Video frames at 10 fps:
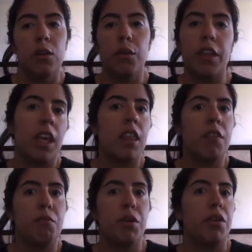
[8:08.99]
think
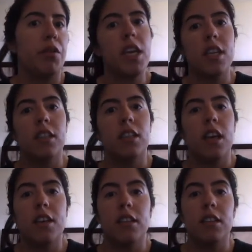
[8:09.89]
of Puerto Ricans
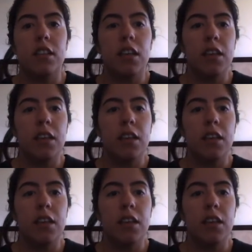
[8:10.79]
as